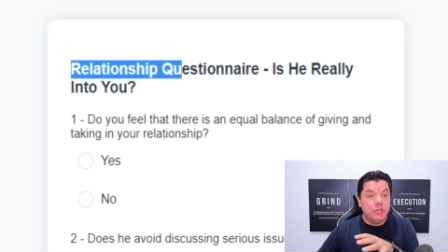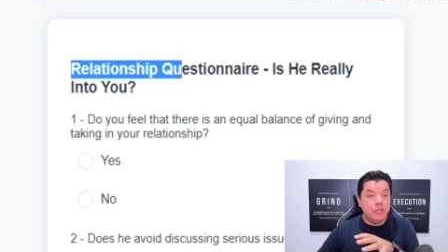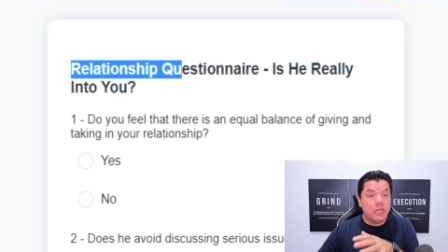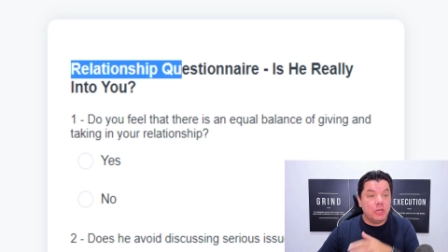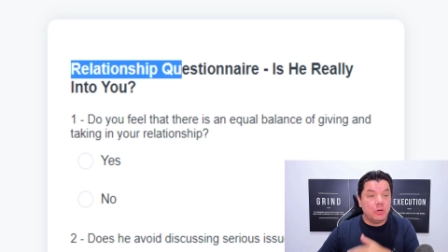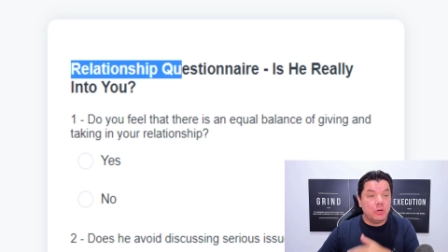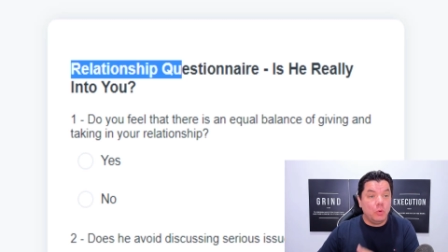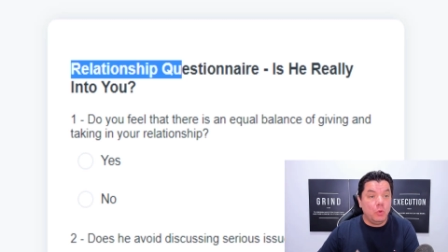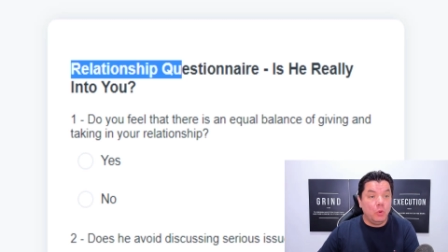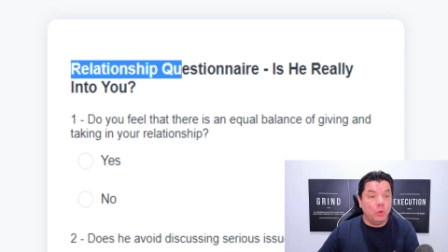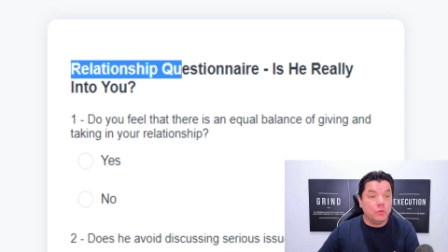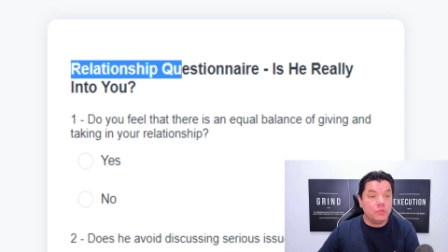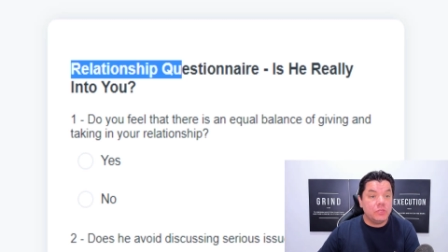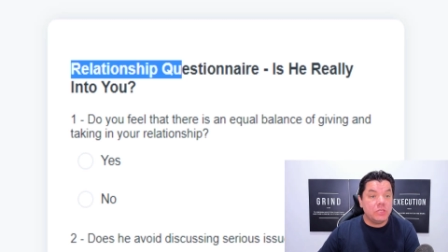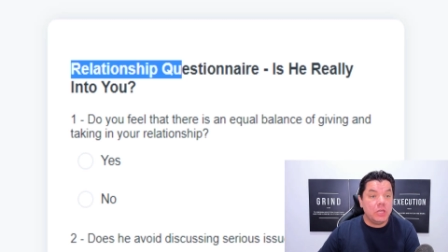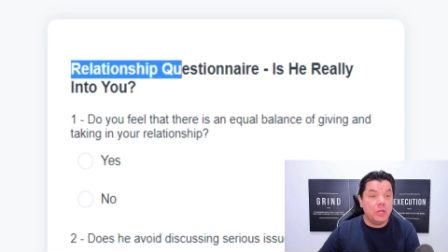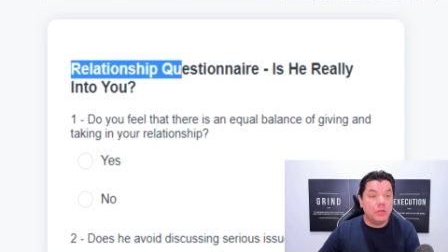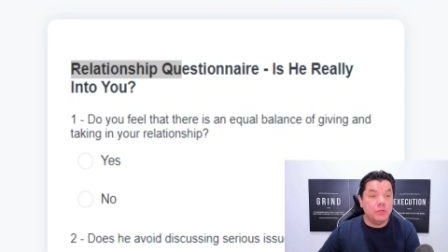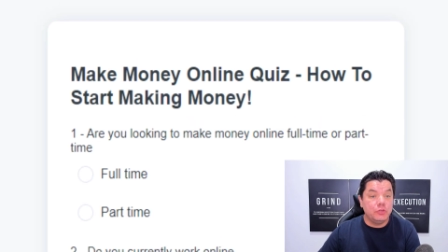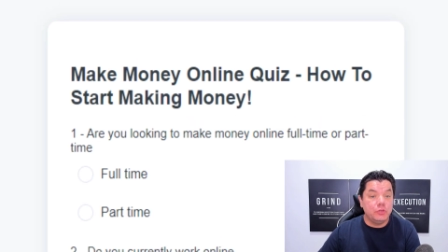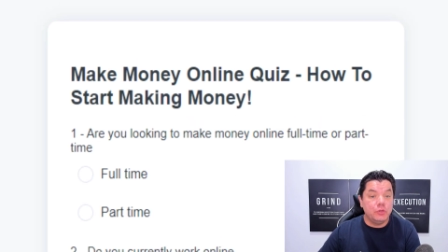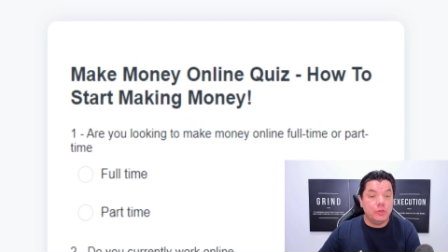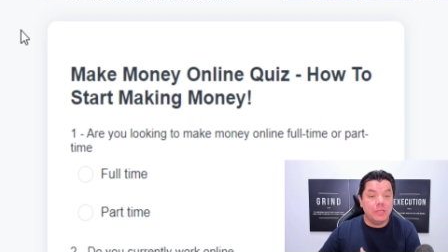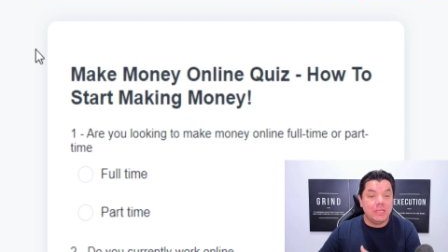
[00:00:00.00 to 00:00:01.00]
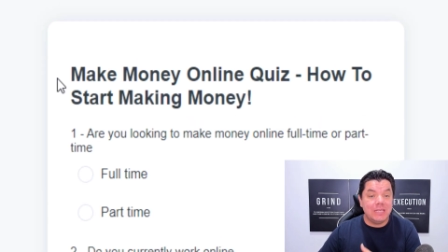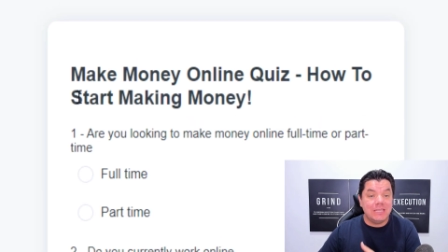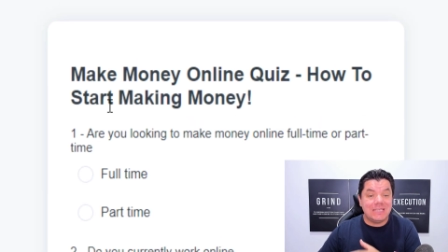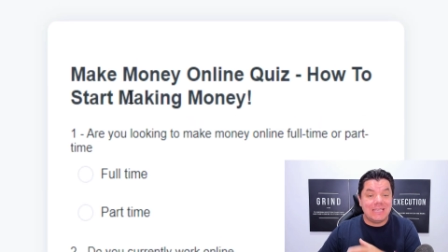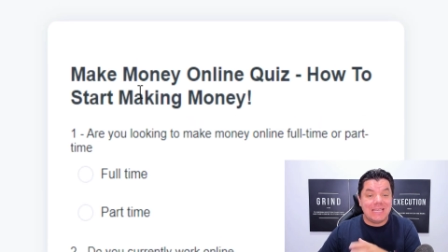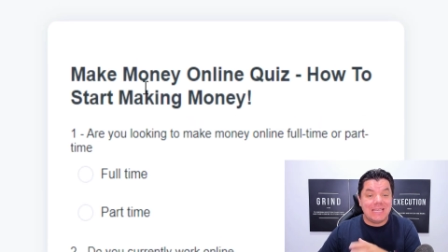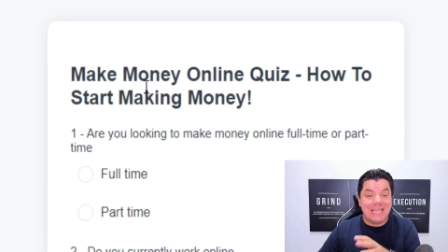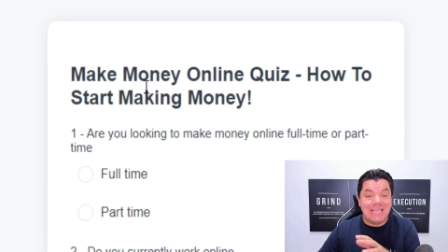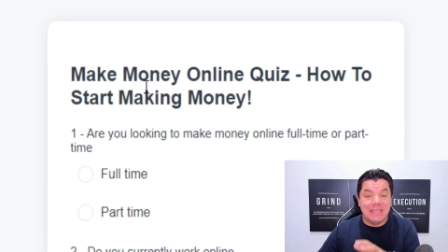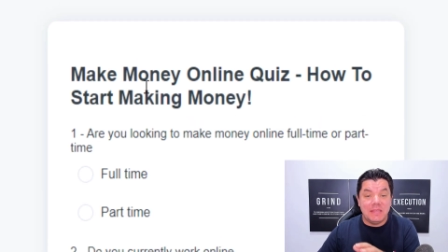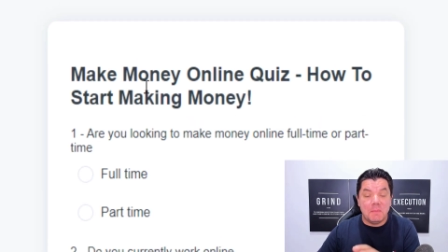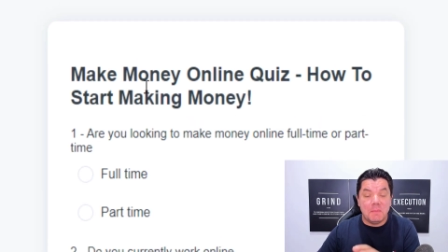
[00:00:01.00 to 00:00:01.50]
You can also do
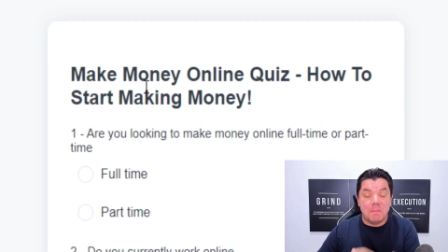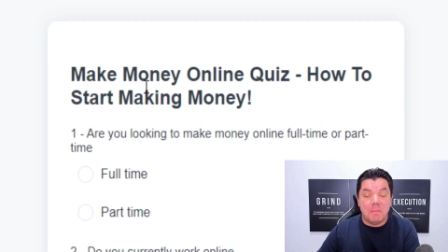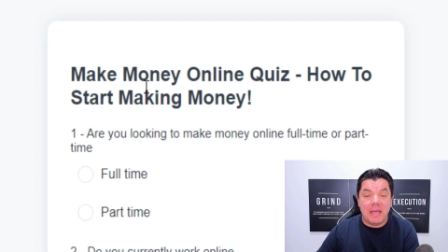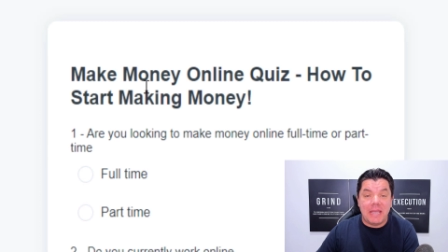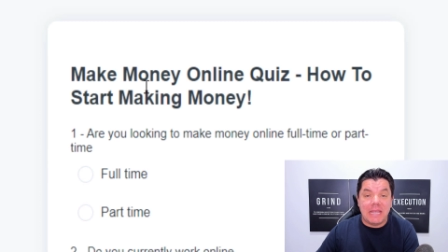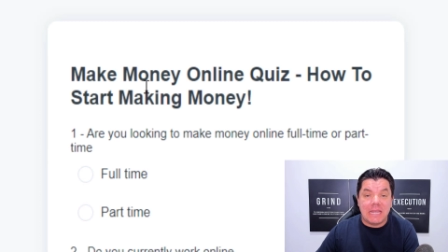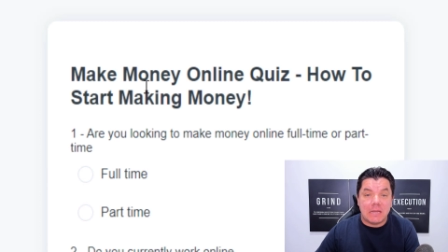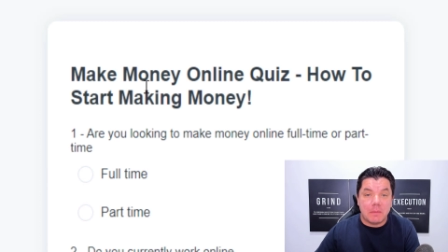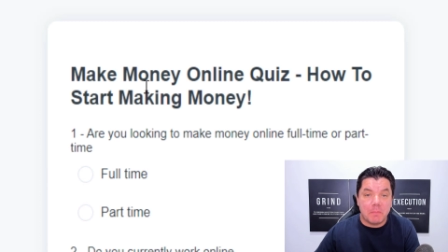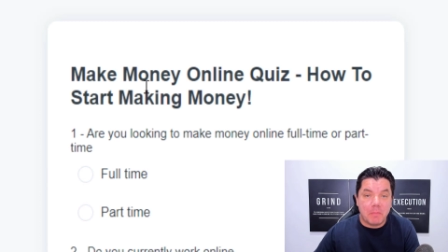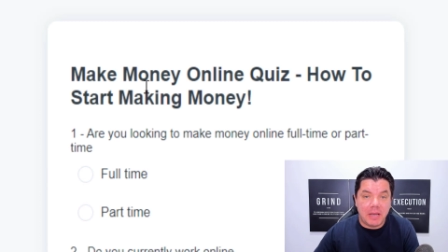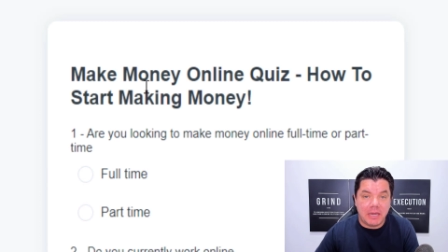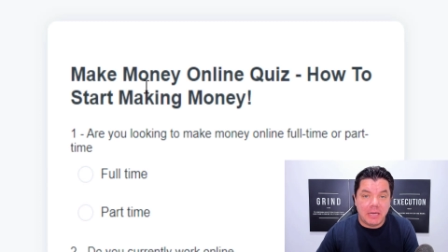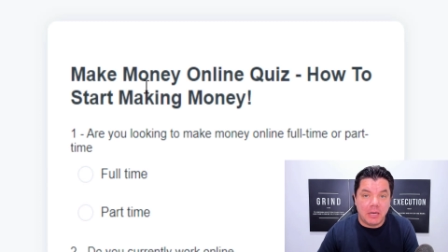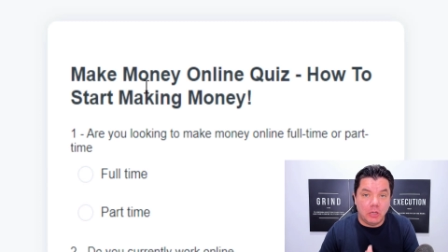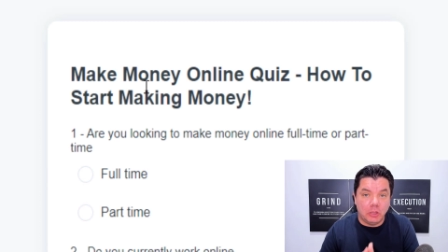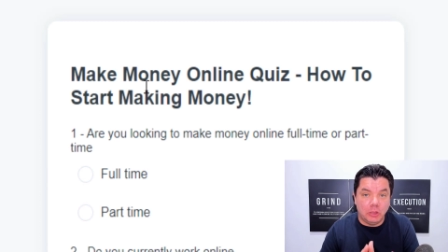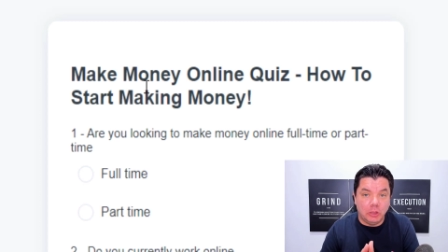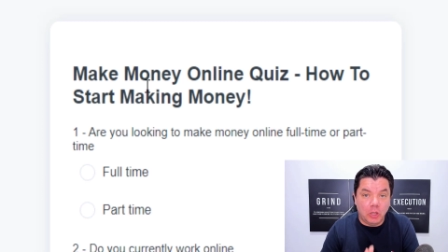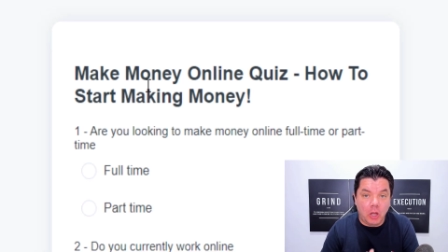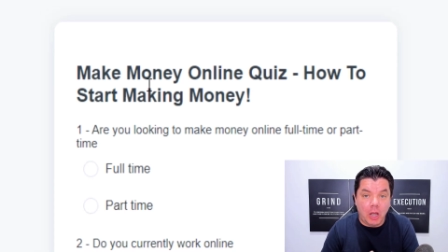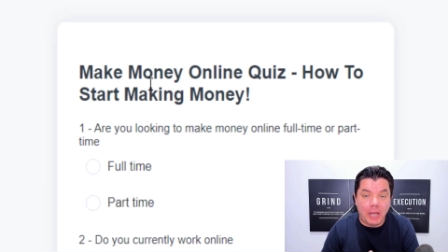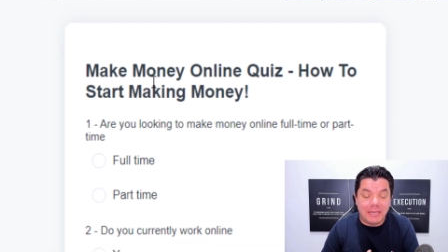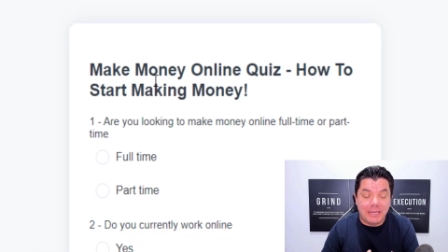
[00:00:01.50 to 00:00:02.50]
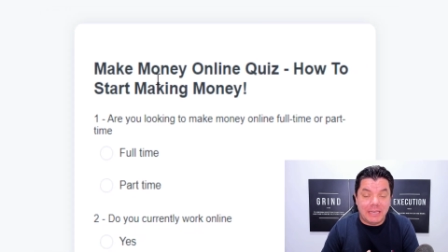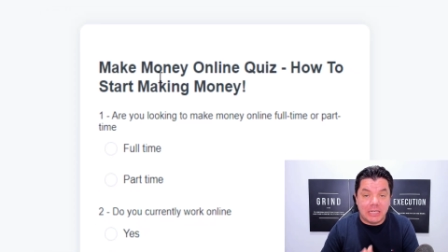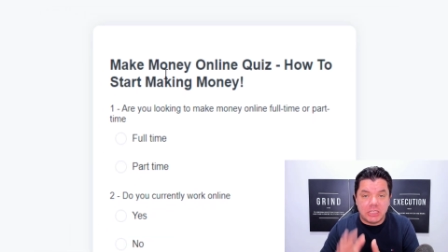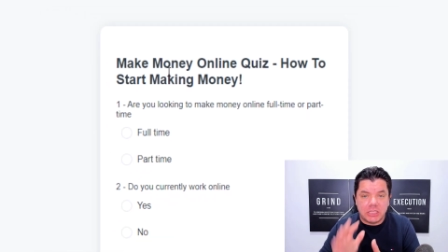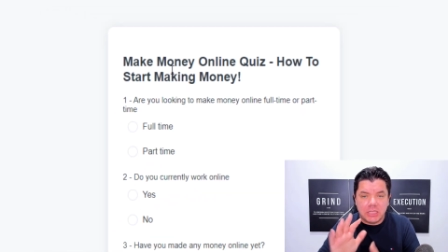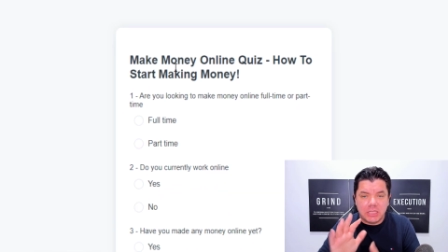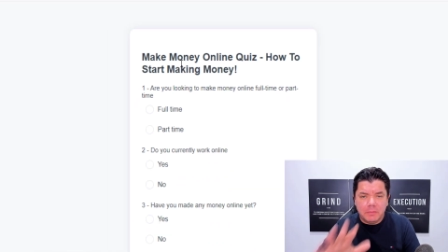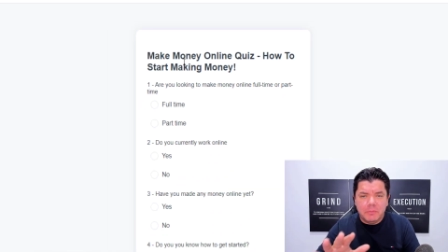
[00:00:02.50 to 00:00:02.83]
this in the make money online niche.